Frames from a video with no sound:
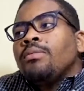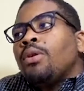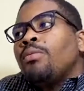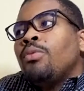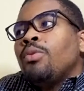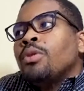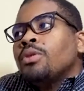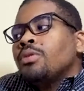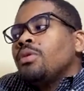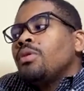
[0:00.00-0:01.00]
but more
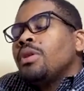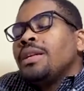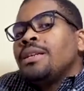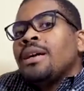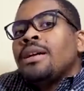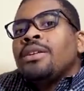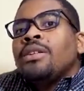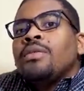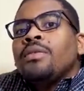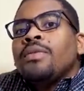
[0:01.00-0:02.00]
so nowadays
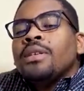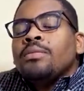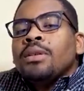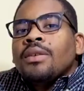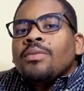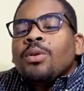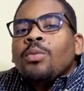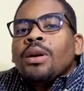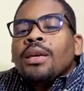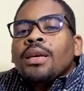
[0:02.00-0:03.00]
alternative investments have
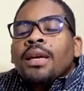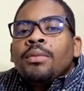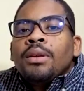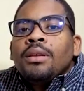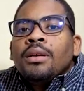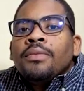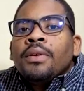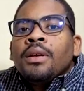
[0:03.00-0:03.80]
become a key element of